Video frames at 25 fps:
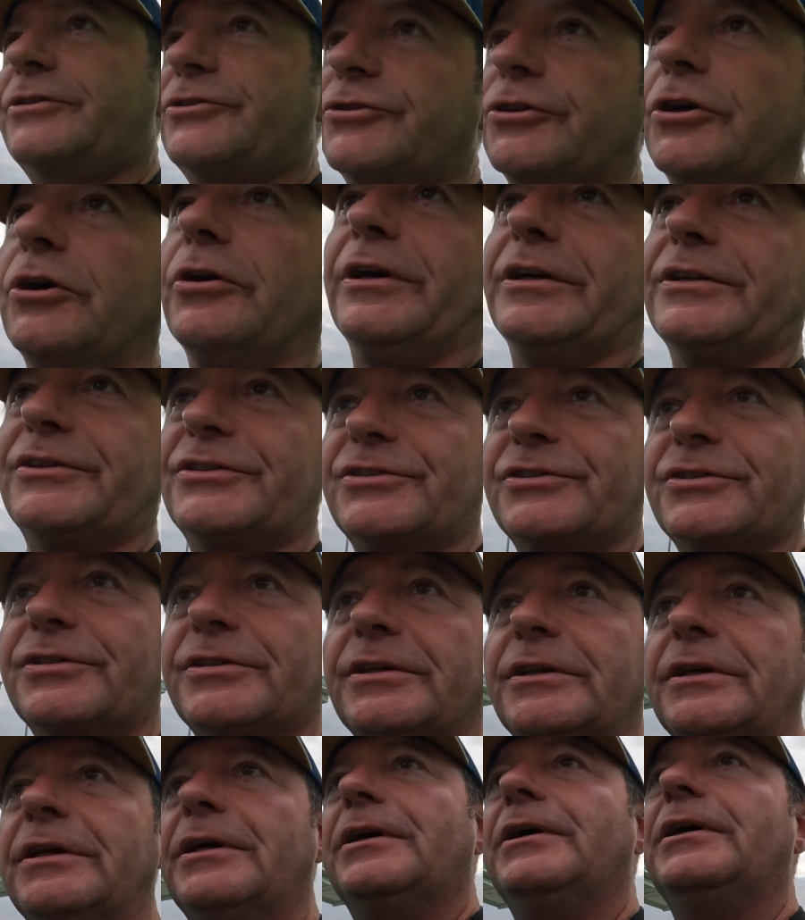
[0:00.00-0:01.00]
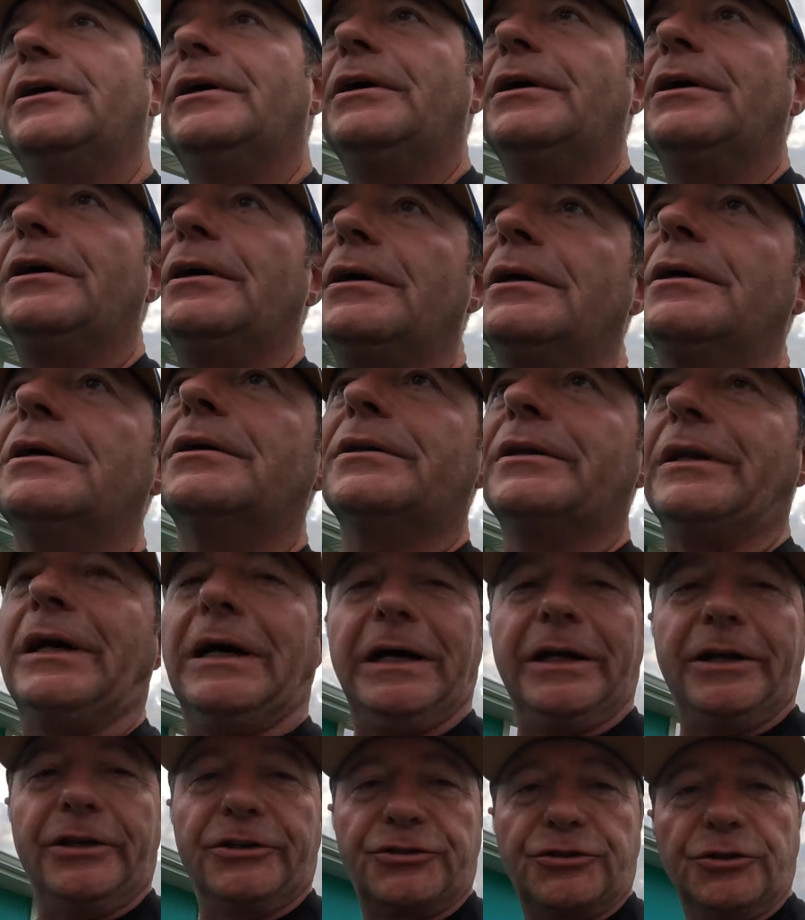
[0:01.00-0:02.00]
so it's
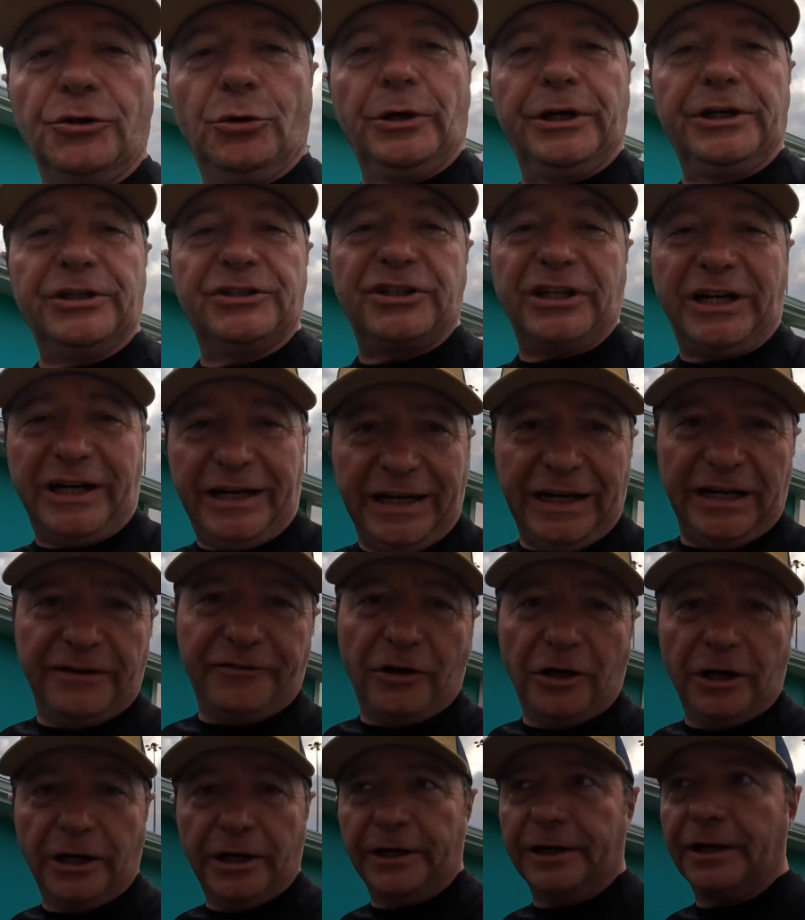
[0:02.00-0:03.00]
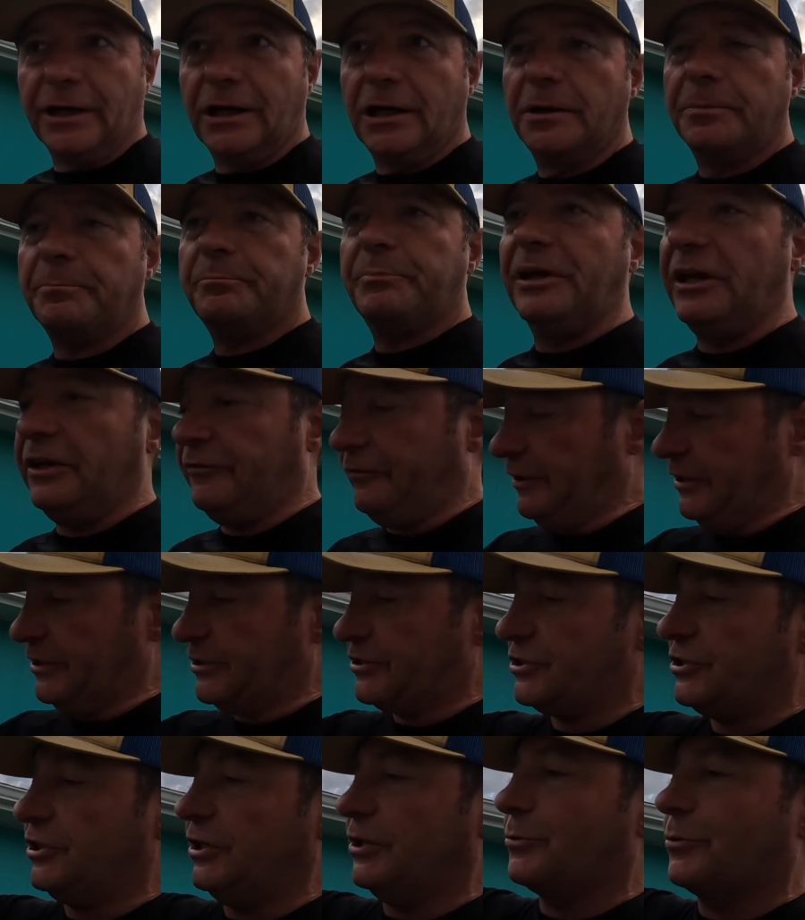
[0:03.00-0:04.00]
not as noisy. I have on
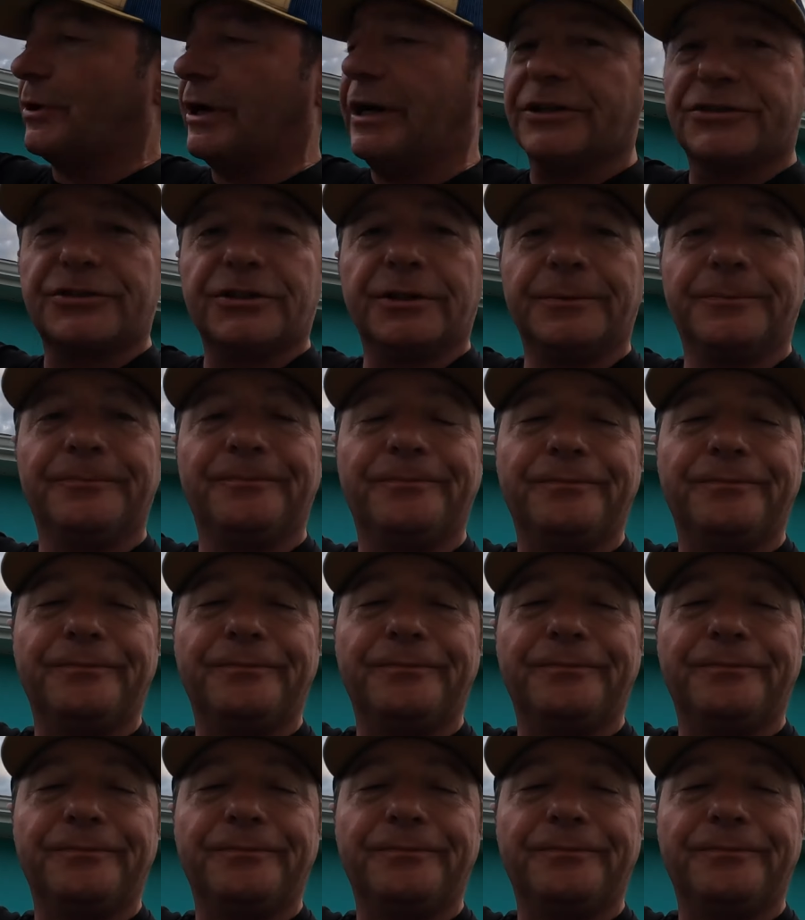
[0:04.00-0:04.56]
PVC resin.